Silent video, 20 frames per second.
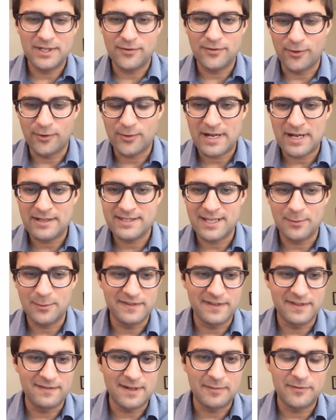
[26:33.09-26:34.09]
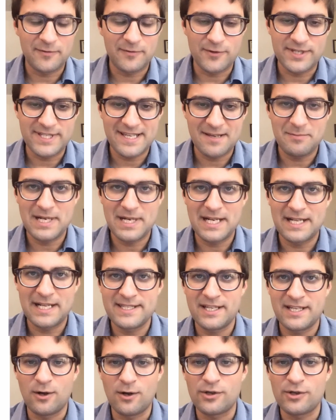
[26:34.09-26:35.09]
foregrounds that we've developed for CMB
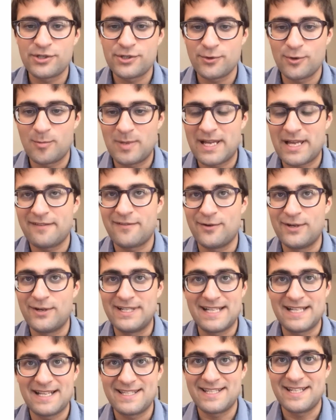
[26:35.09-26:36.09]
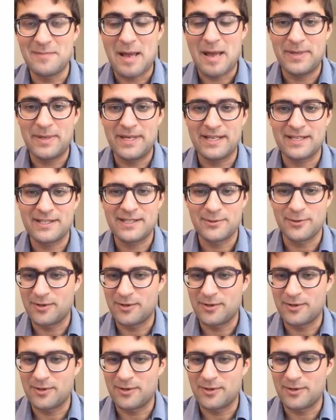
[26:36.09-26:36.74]
lensing also apply for intensity mapping,